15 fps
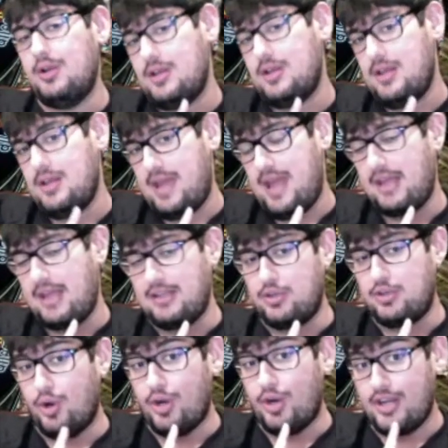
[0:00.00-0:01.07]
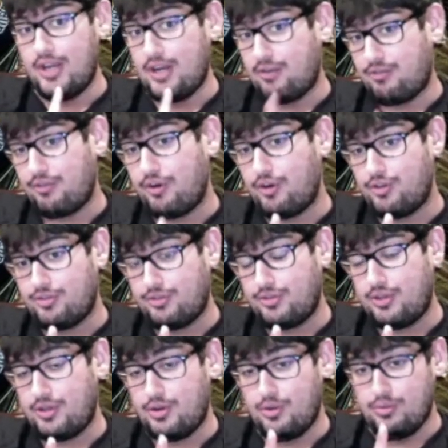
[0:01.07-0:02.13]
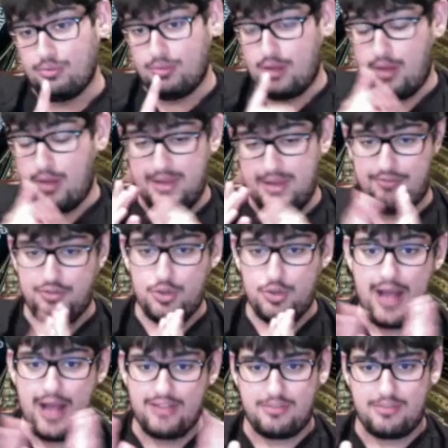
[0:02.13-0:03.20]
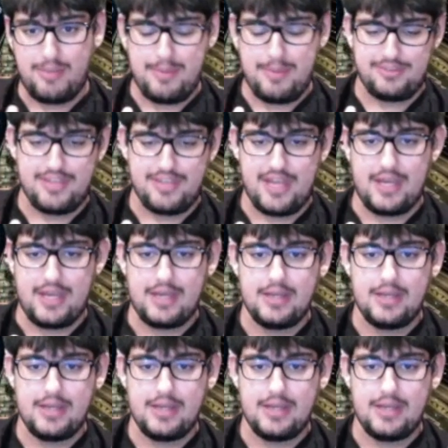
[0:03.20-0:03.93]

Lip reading: And you heard it here first. A few guys have maybe said it,